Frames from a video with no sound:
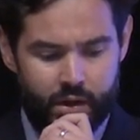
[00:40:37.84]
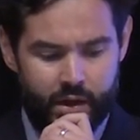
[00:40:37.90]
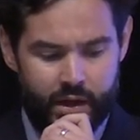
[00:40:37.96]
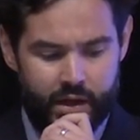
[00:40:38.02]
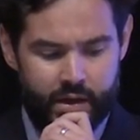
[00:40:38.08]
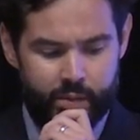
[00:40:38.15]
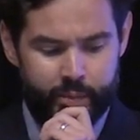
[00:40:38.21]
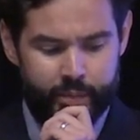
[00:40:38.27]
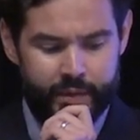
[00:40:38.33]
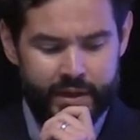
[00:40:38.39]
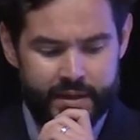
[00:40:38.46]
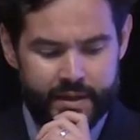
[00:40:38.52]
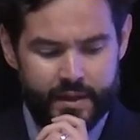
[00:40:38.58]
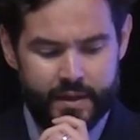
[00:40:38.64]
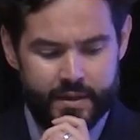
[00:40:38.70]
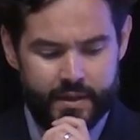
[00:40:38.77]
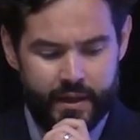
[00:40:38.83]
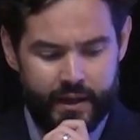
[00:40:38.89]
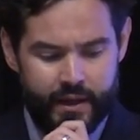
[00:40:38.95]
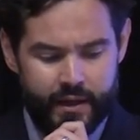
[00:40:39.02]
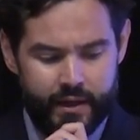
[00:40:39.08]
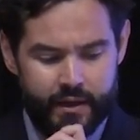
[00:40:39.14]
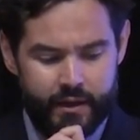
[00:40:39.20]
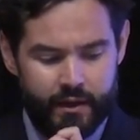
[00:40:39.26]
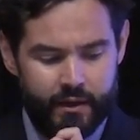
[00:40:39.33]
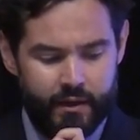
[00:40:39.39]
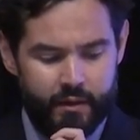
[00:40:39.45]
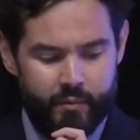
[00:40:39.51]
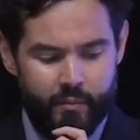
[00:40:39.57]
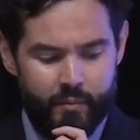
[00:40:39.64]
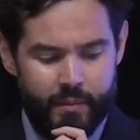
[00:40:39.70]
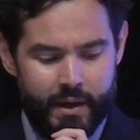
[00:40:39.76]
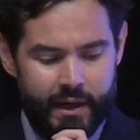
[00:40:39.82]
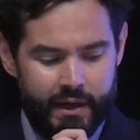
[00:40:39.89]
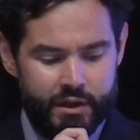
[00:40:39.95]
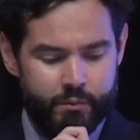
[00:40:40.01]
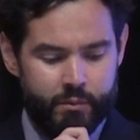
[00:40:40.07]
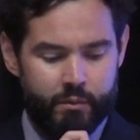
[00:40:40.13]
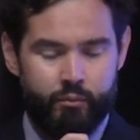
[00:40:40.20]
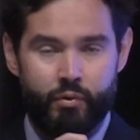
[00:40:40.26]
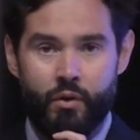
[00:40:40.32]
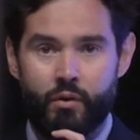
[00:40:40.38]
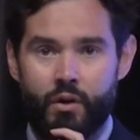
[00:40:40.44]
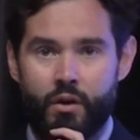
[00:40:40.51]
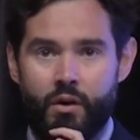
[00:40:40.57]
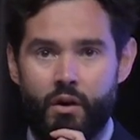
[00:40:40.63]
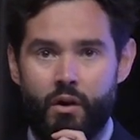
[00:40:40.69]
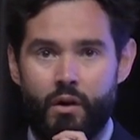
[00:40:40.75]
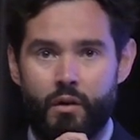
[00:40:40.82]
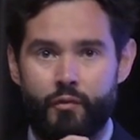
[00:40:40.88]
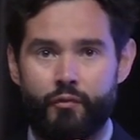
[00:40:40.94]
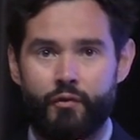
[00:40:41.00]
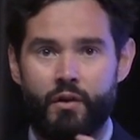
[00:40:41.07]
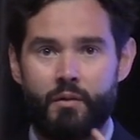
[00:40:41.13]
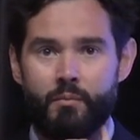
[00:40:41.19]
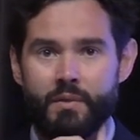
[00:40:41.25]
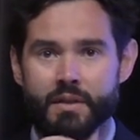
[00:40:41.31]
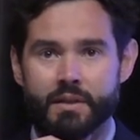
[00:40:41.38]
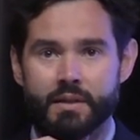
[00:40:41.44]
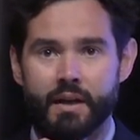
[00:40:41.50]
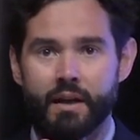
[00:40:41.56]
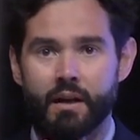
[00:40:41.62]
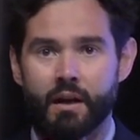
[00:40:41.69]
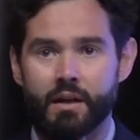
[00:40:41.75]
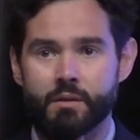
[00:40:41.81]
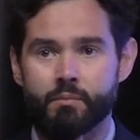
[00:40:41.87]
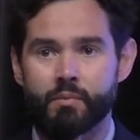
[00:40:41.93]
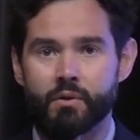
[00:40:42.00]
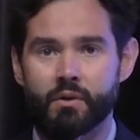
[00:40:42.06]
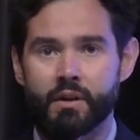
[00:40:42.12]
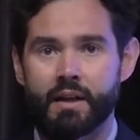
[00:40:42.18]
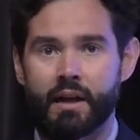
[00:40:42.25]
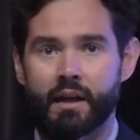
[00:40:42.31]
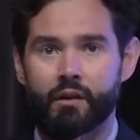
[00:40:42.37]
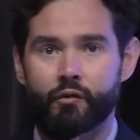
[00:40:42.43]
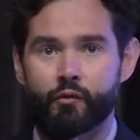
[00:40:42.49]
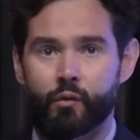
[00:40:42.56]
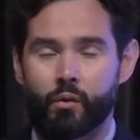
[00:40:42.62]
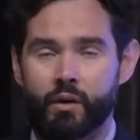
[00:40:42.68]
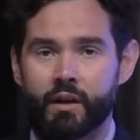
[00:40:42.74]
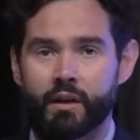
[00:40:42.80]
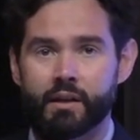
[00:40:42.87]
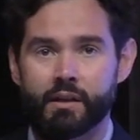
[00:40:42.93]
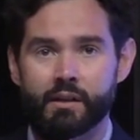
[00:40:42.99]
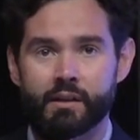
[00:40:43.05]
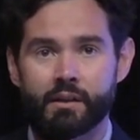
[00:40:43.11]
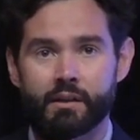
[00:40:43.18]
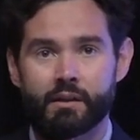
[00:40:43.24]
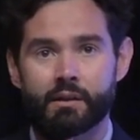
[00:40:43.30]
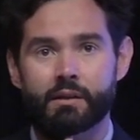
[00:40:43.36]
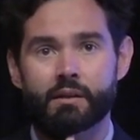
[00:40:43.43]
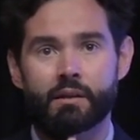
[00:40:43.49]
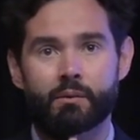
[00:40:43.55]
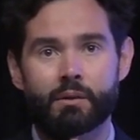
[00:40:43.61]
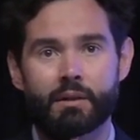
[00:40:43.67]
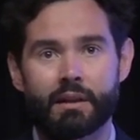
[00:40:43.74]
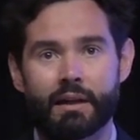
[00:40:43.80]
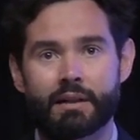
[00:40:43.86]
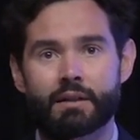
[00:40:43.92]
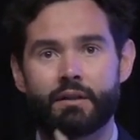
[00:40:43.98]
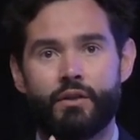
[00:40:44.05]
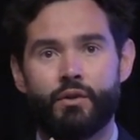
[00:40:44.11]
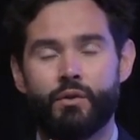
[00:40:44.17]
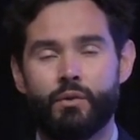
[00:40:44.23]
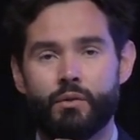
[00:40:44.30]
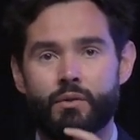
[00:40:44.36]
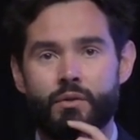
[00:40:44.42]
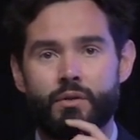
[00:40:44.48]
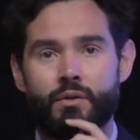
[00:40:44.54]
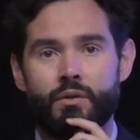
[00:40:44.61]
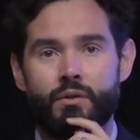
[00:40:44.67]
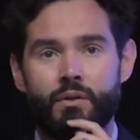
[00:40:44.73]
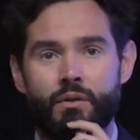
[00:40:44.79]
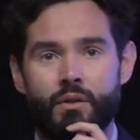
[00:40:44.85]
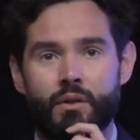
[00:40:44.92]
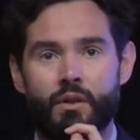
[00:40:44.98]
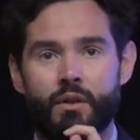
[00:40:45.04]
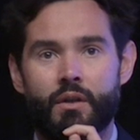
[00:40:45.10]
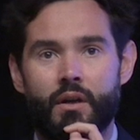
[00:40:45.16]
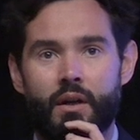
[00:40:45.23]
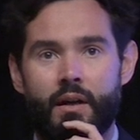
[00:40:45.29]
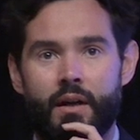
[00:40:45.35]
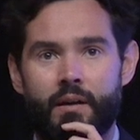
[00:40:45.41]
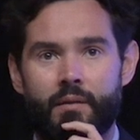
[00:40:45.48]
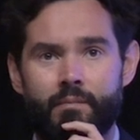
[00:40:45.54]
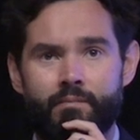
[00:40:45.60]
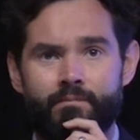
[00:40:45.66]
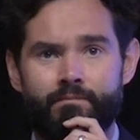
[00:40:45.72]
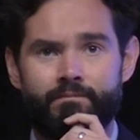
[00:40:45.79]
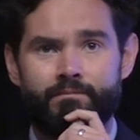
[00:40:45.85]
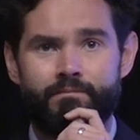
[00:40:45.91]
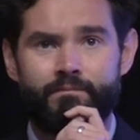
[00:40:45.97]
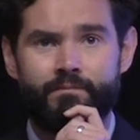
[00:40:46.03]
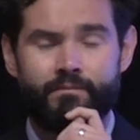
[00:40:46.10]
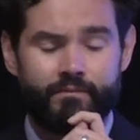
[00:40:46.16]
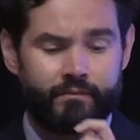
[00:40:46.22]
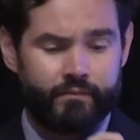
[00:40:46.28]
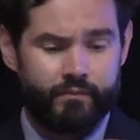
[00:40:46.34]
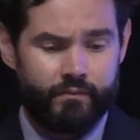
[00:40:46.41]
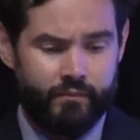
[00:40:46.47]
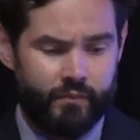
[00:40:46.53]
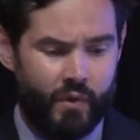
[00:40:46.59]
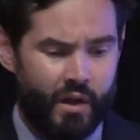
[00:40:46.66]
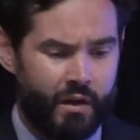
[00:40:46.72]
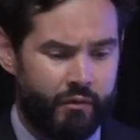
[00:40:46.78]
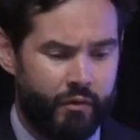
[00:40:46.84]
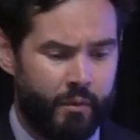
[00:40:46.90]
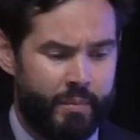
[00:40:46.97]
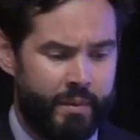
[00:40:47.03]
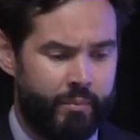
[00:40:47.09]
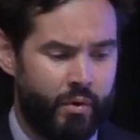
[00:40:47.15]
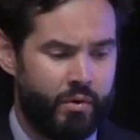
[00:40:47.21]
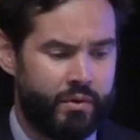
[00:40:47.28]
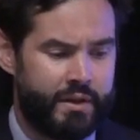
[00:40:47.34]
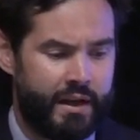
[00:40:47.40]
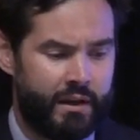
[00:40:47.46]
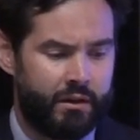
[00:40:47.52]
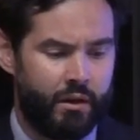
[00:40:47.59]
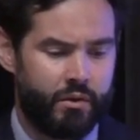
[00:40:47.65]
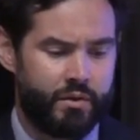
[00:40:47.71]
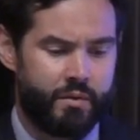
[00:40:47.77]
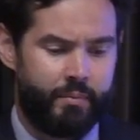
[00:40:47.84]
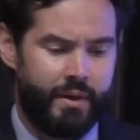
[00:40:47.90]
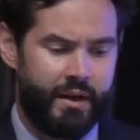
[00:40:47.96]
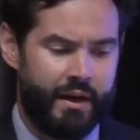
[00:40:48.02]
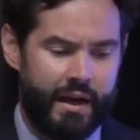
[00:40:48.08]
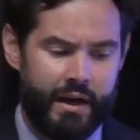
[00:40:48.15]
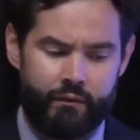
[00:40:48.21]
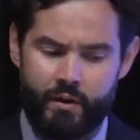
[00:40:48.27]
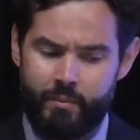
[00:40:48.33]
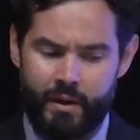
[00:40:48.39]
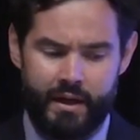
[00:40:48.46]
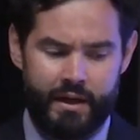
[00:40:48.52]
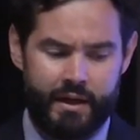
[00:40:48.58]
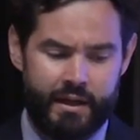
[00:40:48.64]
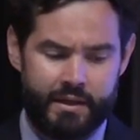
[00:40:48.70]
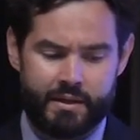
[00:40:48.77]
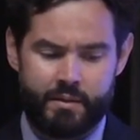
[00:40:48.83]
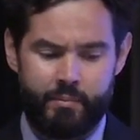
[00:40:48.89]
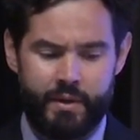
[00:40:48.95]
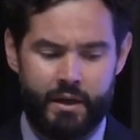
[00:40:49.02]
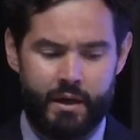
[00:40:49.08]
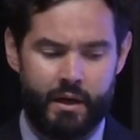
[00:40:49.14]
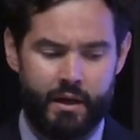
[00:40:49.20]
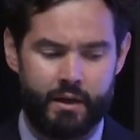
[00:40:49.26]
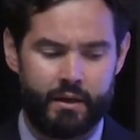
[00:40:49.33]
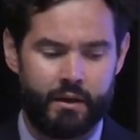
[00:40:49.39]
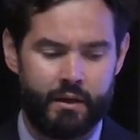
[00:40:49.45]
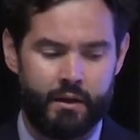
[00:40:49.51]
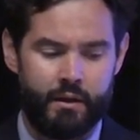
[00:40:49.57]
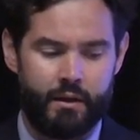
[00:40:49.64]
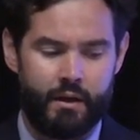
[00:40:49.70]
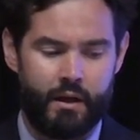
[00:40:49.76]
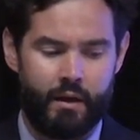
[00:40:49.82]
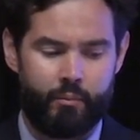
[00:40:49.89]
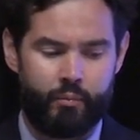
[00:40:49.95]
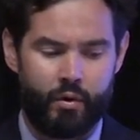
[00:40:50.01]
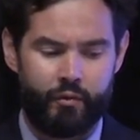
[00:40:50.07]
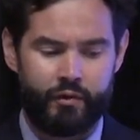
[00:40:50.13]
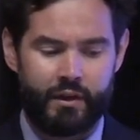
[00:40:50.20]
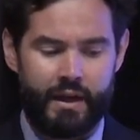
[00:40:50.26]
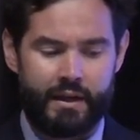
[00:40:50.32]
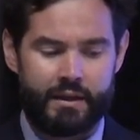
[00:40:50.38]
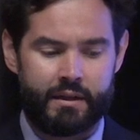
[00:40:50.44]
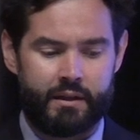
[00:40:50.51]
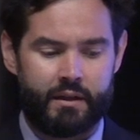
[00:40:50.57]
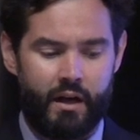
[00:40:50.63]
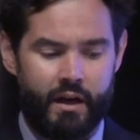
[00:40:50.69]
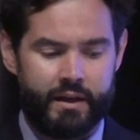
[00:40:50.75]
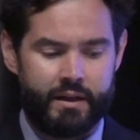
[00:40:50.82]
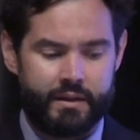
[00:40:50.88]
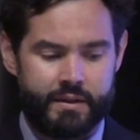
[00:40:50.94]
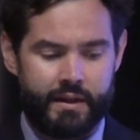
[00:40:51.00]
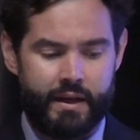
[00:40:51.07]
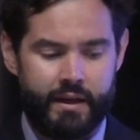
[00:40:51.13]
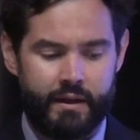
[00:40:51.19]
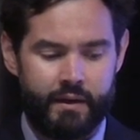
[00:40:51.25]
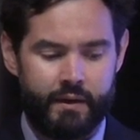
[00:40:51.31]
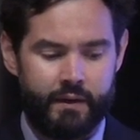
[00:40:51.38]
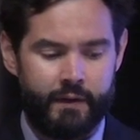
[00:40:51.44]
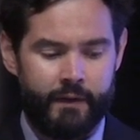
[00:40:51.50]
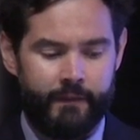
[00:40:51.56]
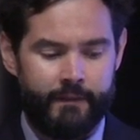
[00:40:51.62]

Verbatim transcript: Um, this is a management protocol from the state hospital in California that we like to use um, for people who take clozapine. Everybody needs to be on uh, prophylactic docusate